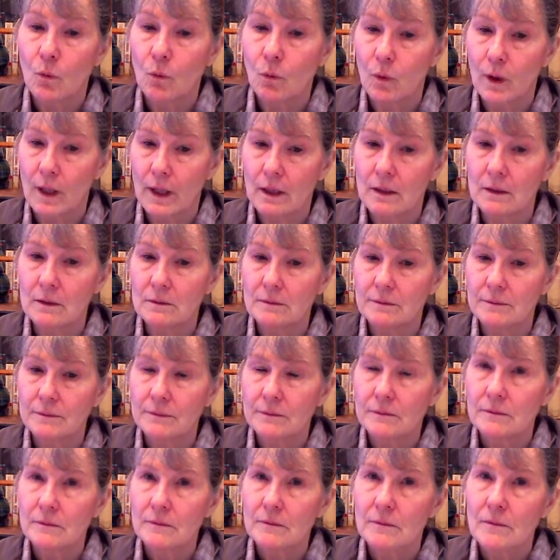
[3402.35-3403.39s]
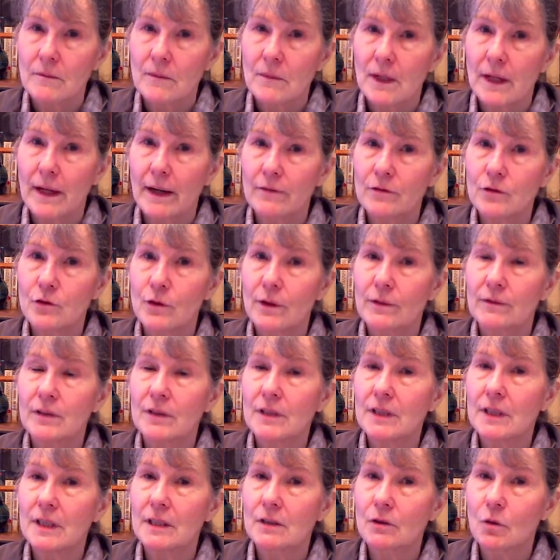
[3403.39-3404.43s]
Well, after
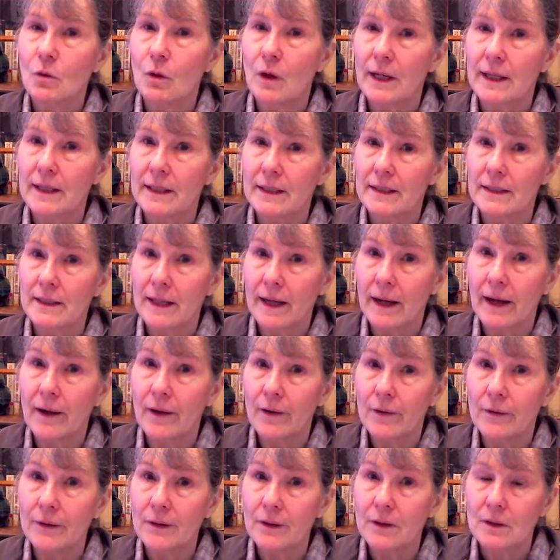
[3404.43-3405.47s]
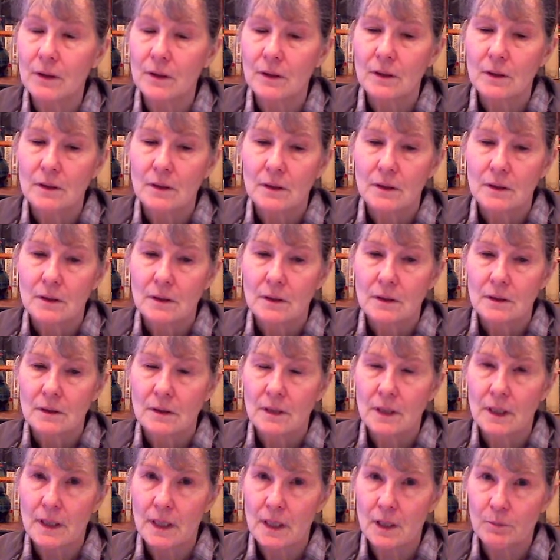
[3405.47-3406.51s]
everything had quieted down,
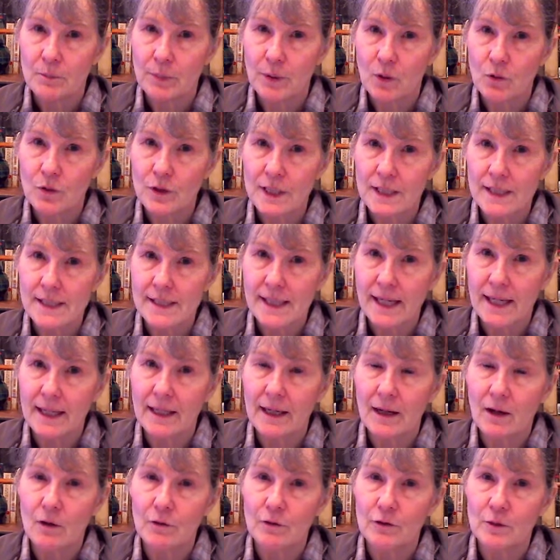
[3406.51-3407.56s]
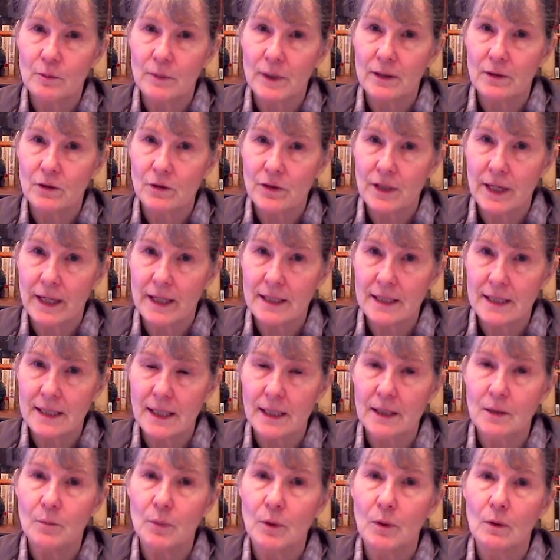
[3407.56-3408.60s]
and he poked his head out from under that
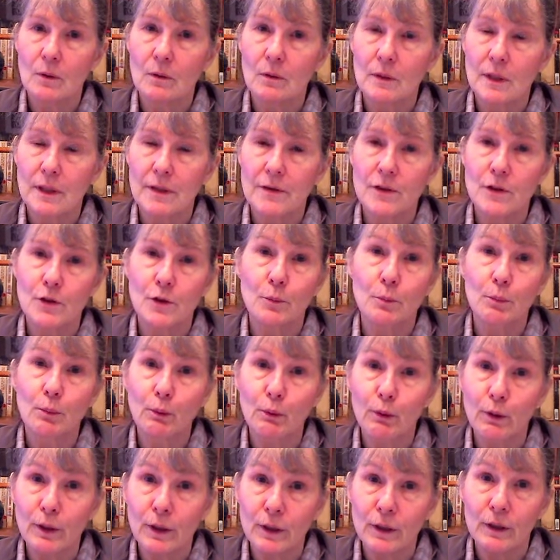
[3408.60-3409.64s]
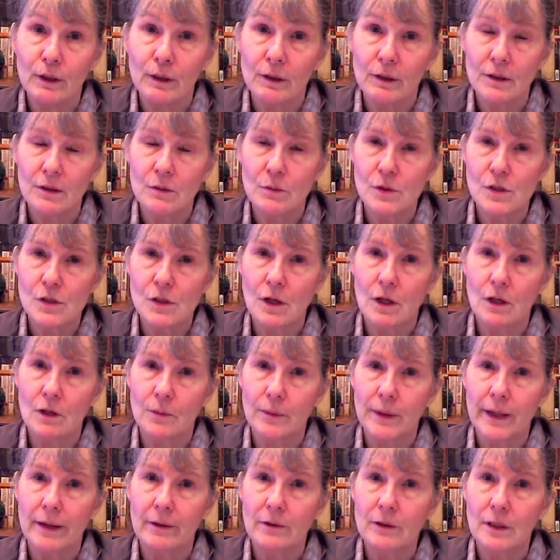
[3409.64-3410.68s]
table and the debris that was all
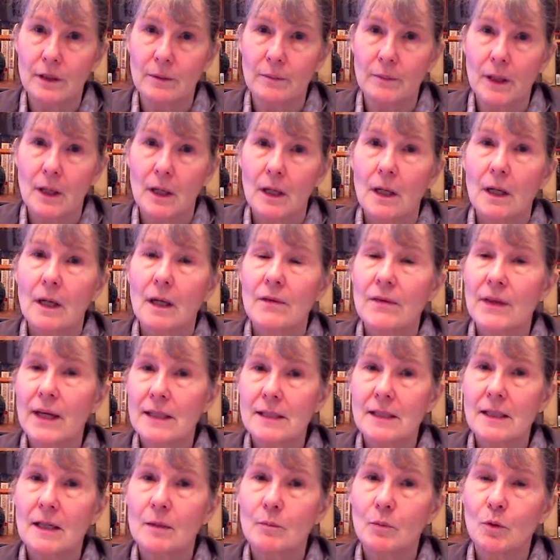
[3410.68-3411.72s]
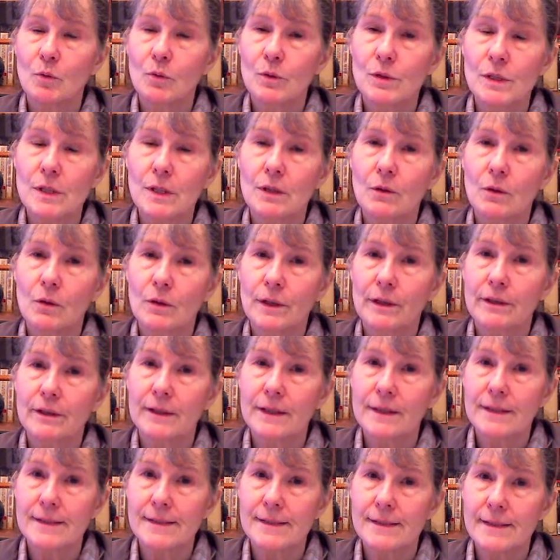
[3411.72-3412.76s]
around him, that table was the only
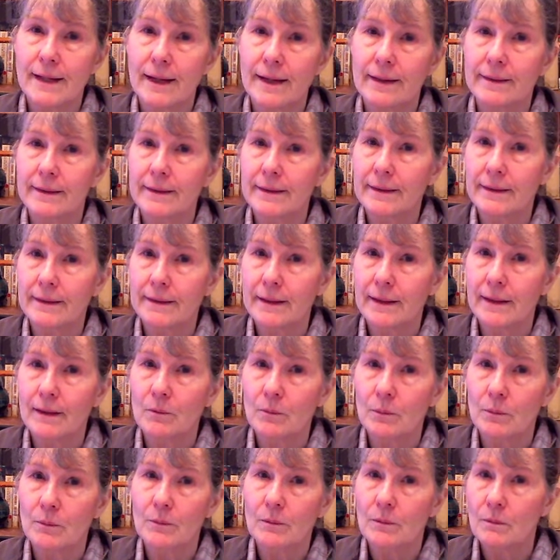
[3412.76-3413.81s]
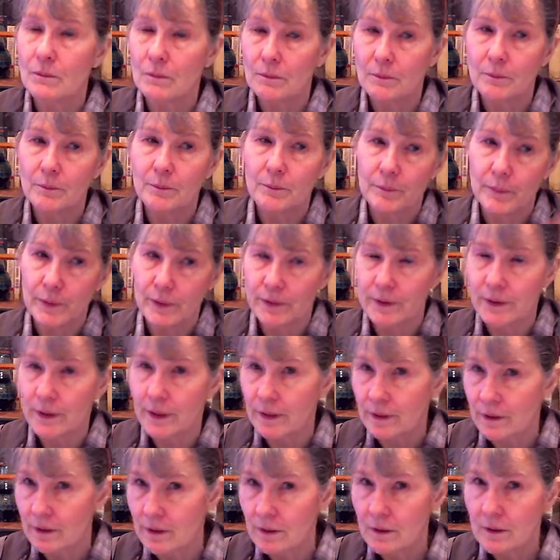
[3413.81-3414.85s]
thing standing in that building,
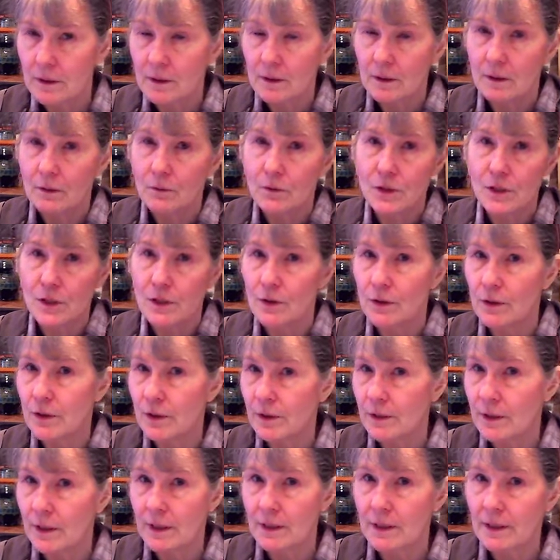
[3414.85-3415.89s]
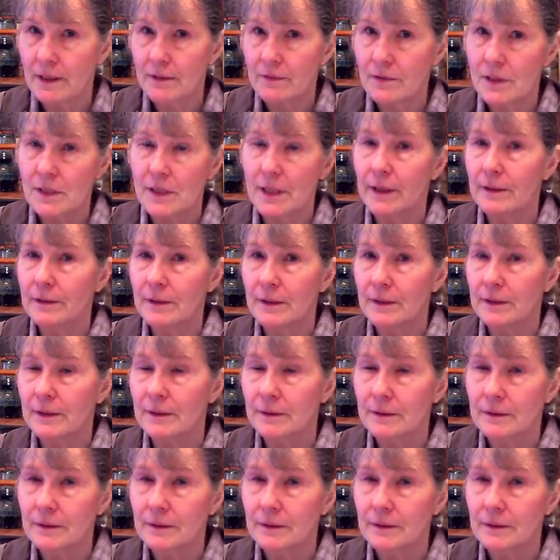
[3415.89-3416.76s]
was the only thing left standing.